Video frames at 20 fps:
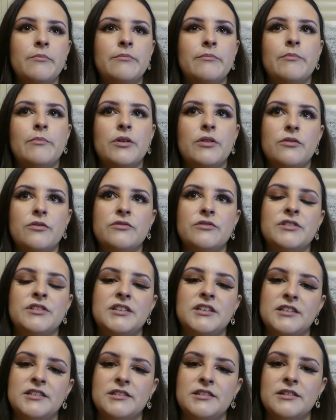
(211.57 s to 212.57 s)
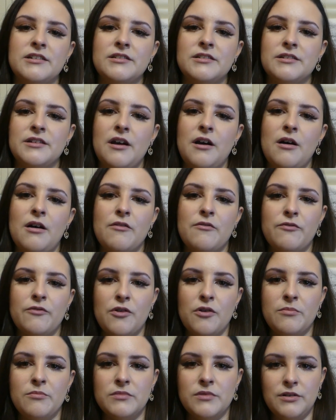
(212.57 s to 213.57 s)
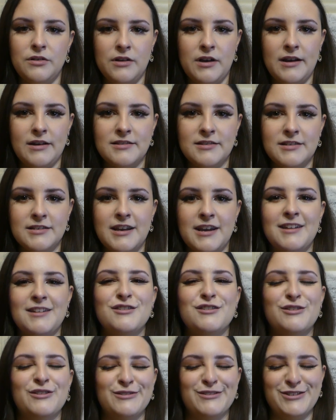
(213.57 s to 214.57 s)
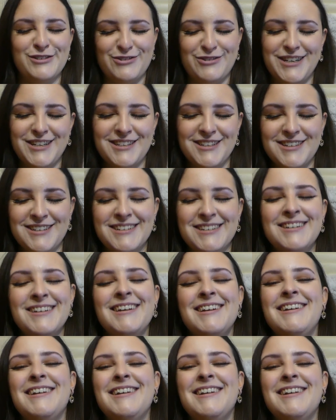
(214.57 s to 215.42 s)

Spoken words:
but those statistics are from the United States, not Australia.